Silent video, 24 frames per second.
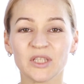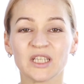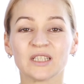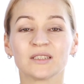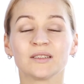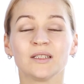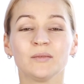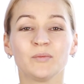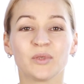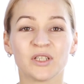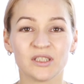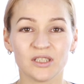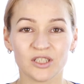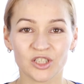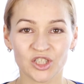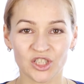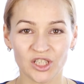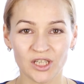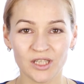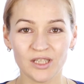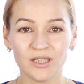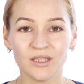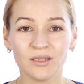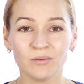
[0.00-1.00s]

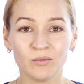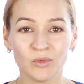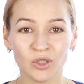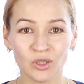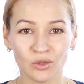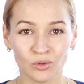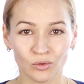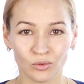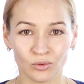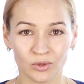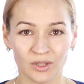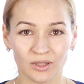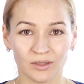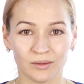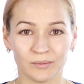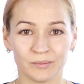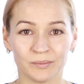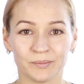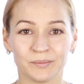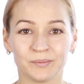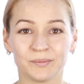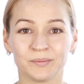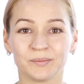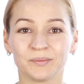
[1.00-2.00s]
Continue for about a
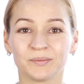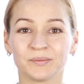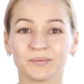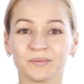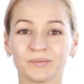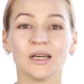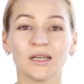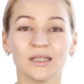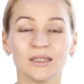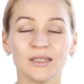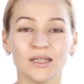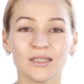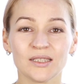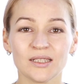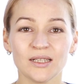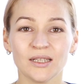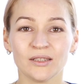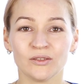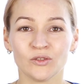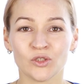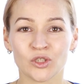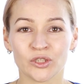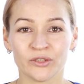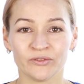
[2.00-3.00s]
minute.
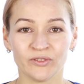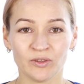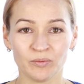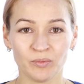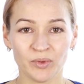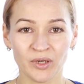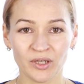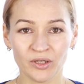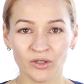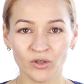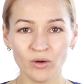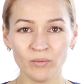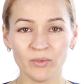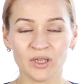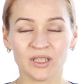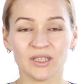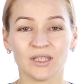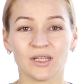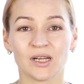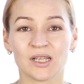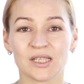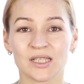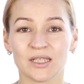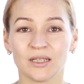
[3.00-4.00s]
For the next
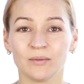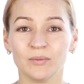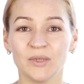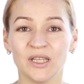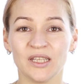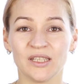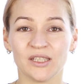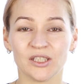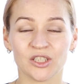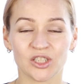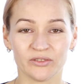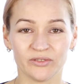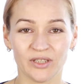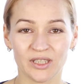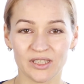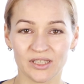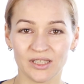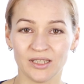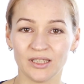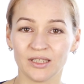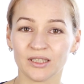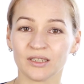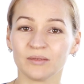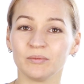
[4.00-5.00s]
technique that we are
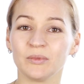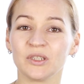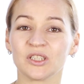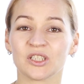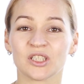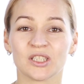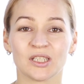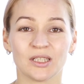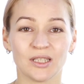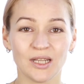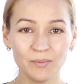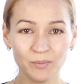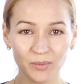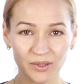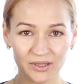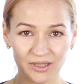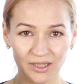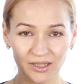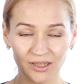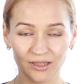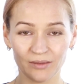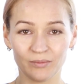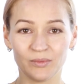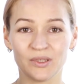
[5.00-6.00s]
going to use to
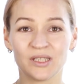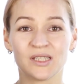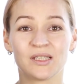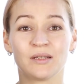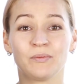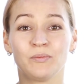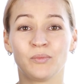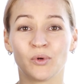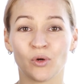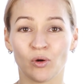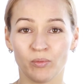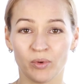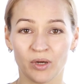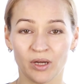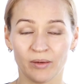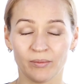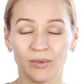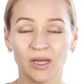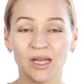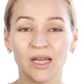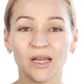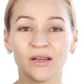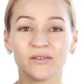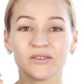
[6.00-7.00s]
relax our chewing
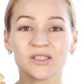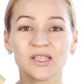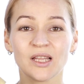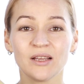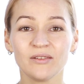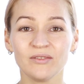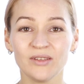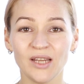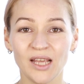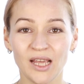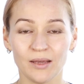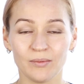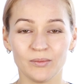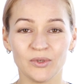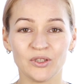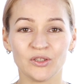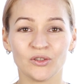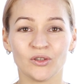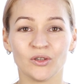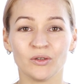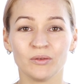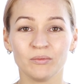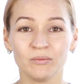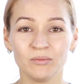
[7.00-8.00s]
muscle, we
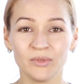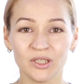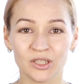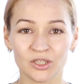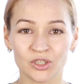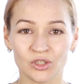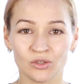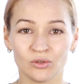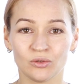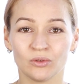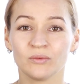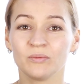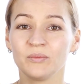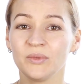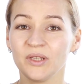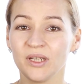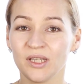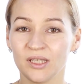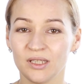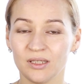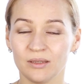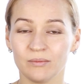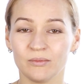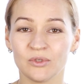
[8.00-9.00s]
will need a cork
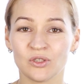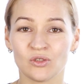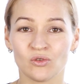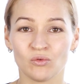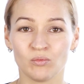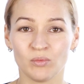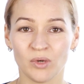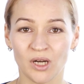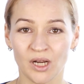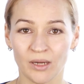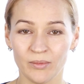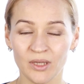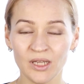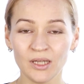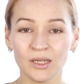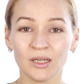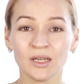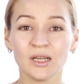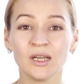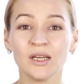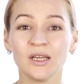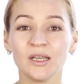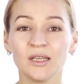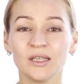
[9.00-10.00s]
from a wine
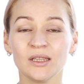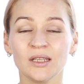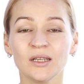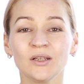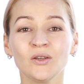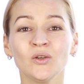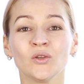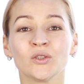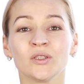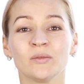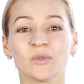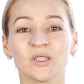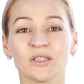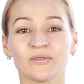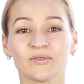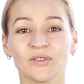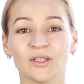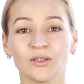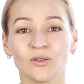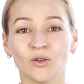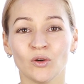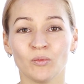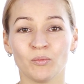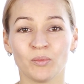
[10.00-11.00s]
bottle.
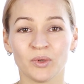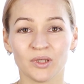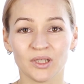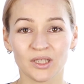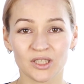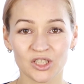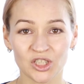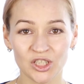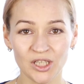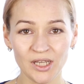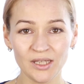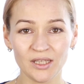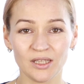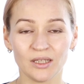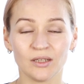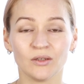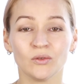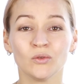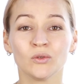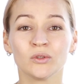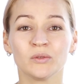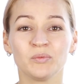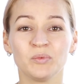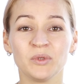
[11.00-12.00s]
Put it between your
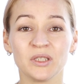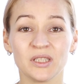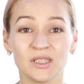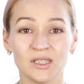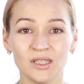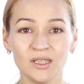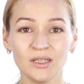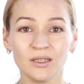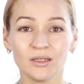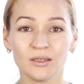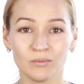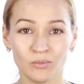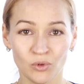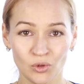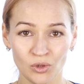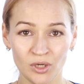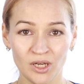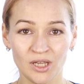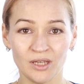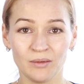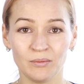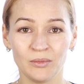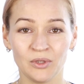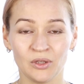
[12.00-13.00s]
front teeth and
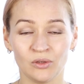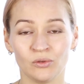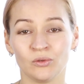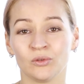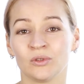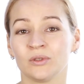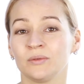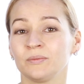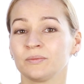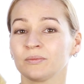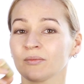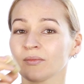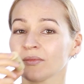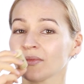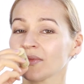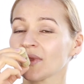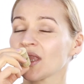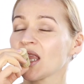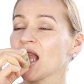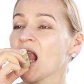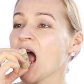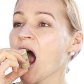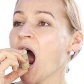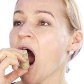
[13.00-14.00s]
hold it like that for
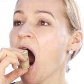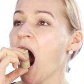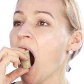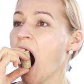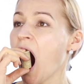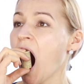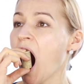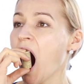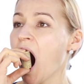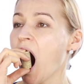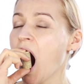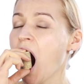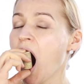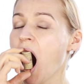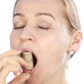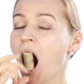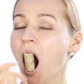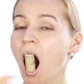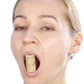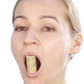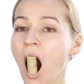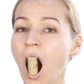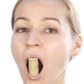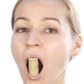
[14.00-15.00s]
5 minutes or more.